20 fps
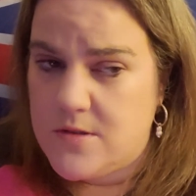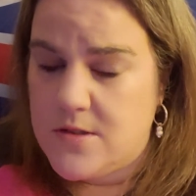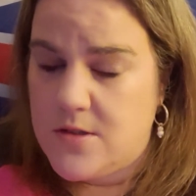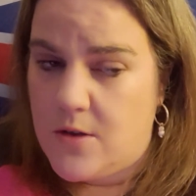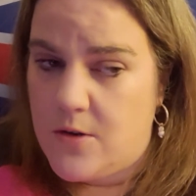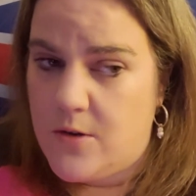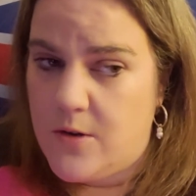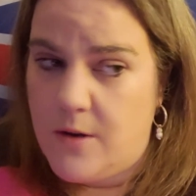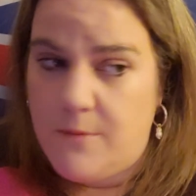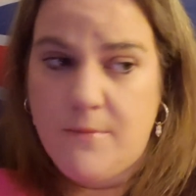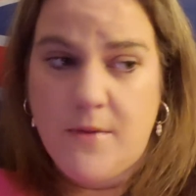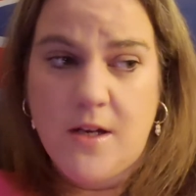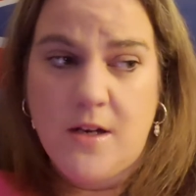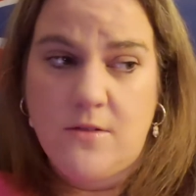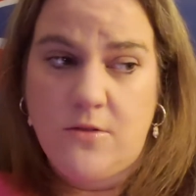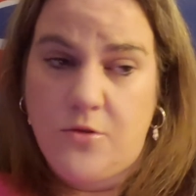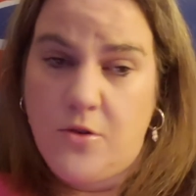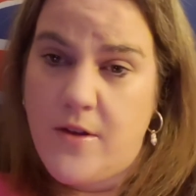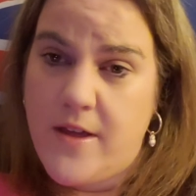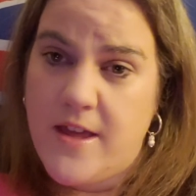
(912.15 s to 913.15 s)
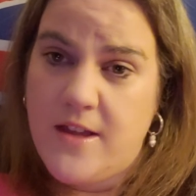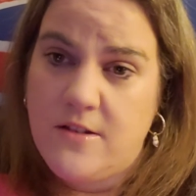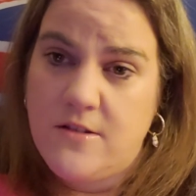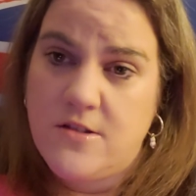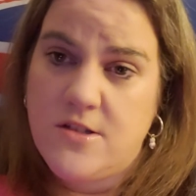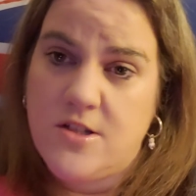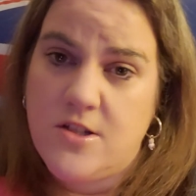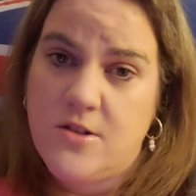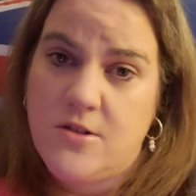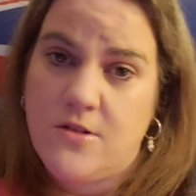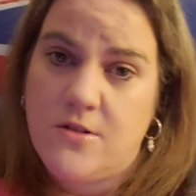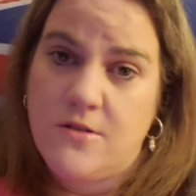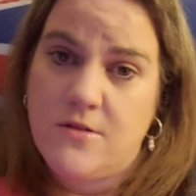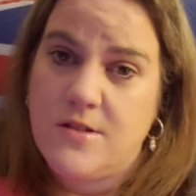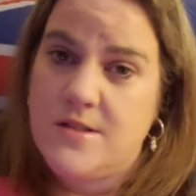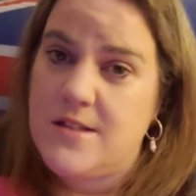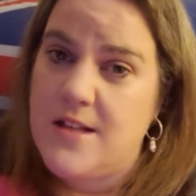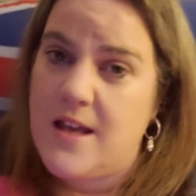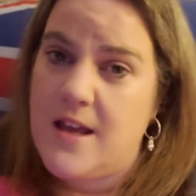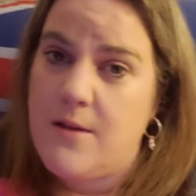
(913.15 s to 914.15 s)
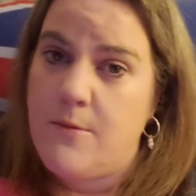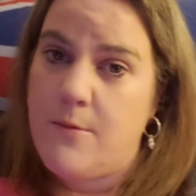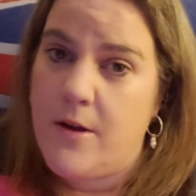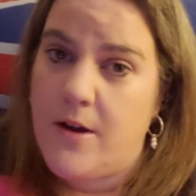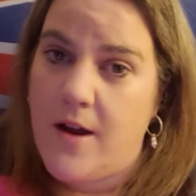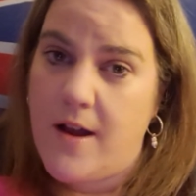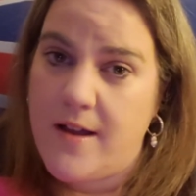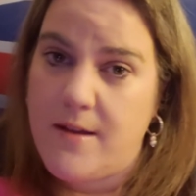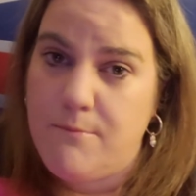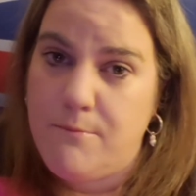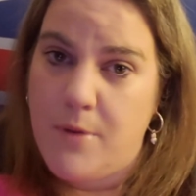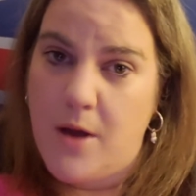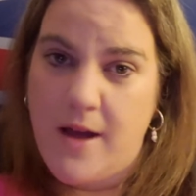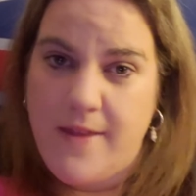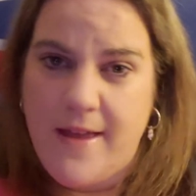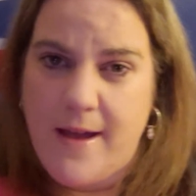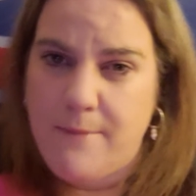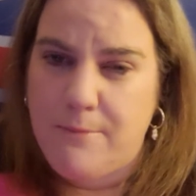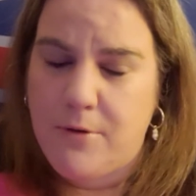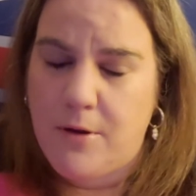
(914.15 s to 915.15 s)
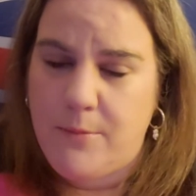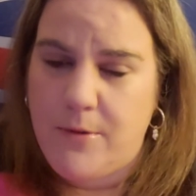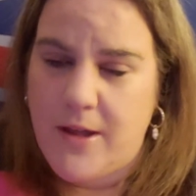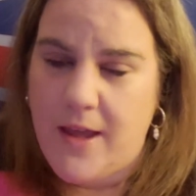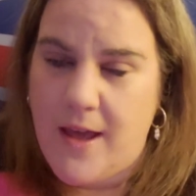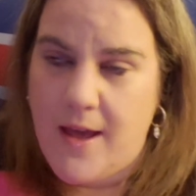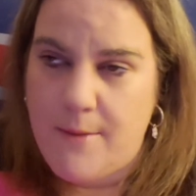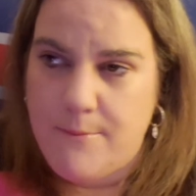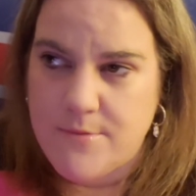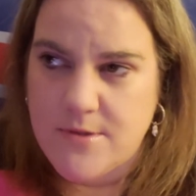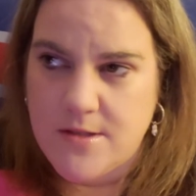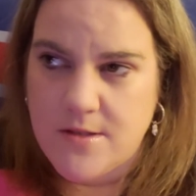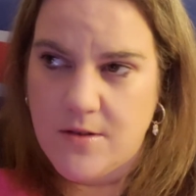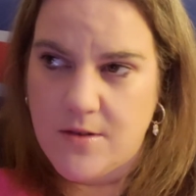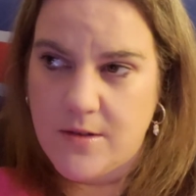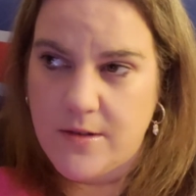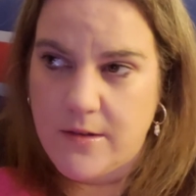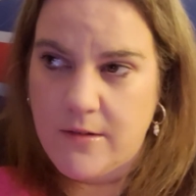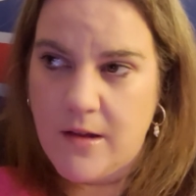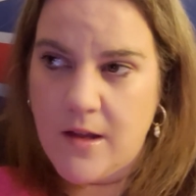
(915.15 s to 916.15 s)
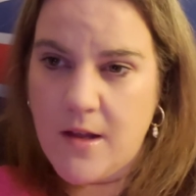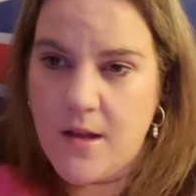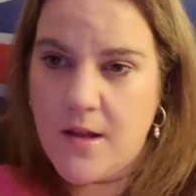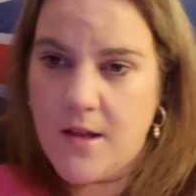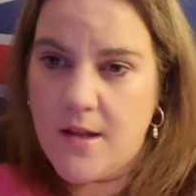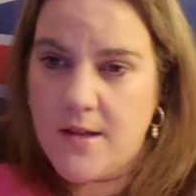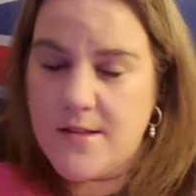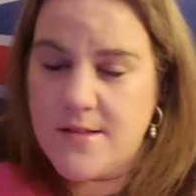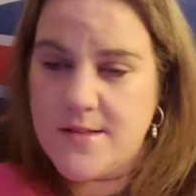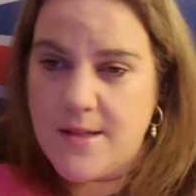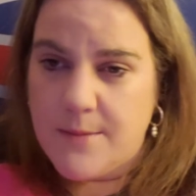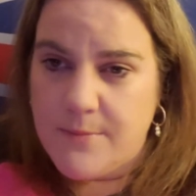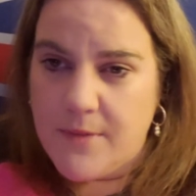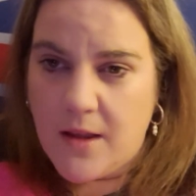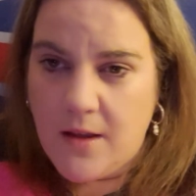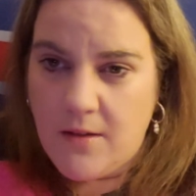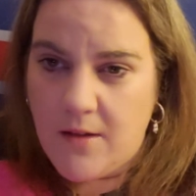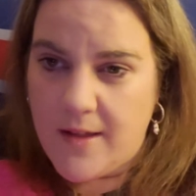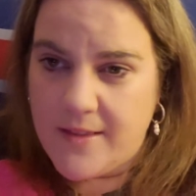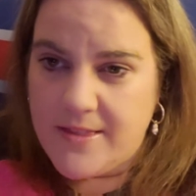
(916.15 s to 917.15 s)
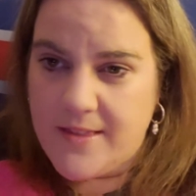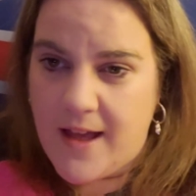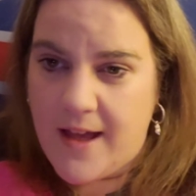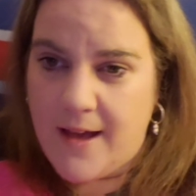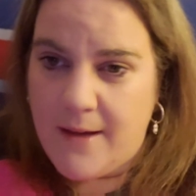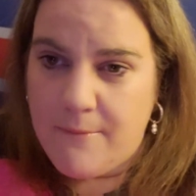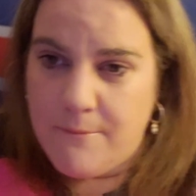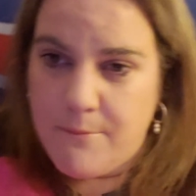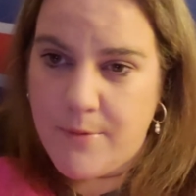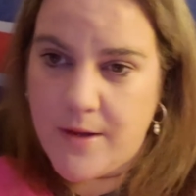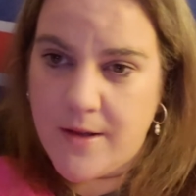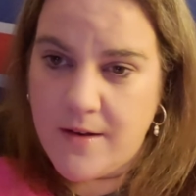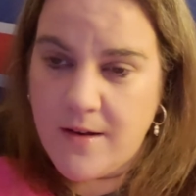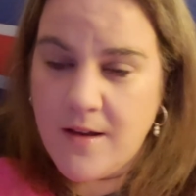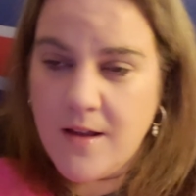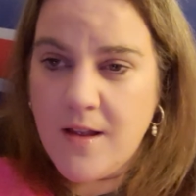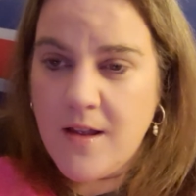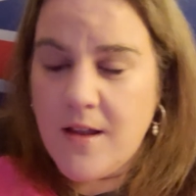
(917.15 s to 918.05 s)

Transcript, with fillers: So I'm going to look into seeing where I can buy that, probably Amazon, something like that. But